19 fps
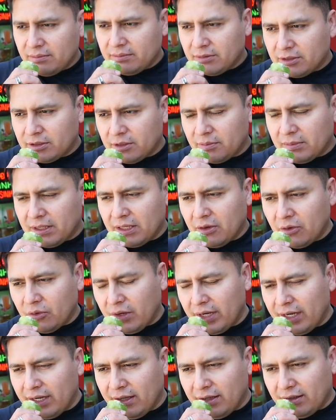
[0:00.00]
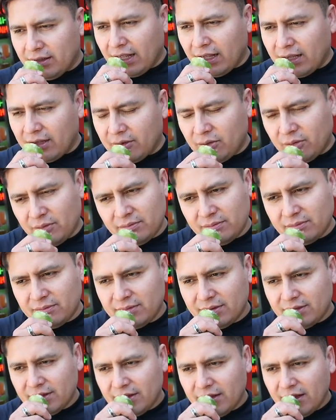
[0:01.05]
something green, like
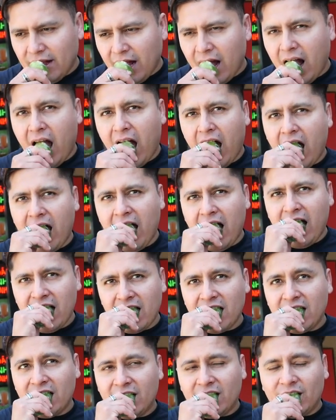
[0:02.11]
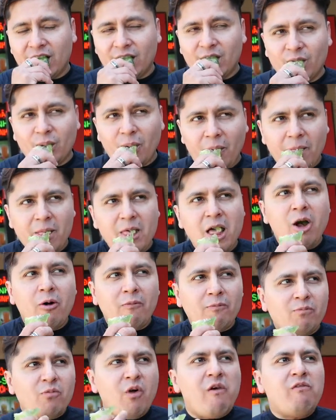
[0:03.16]
it tastes like something green. What,
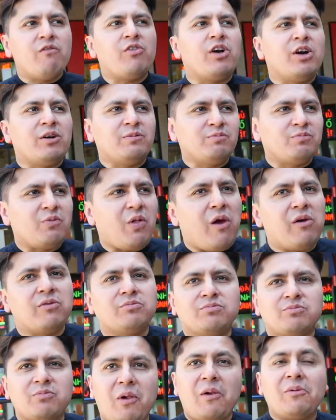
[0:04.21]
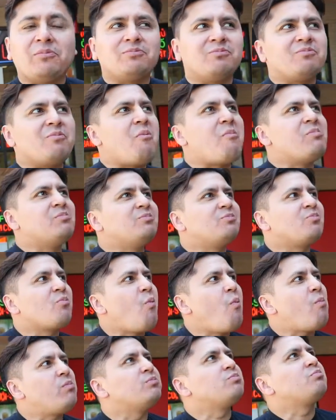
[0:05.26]
like cabbage,
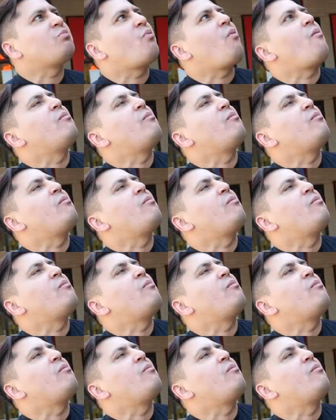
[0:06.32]
lettuce?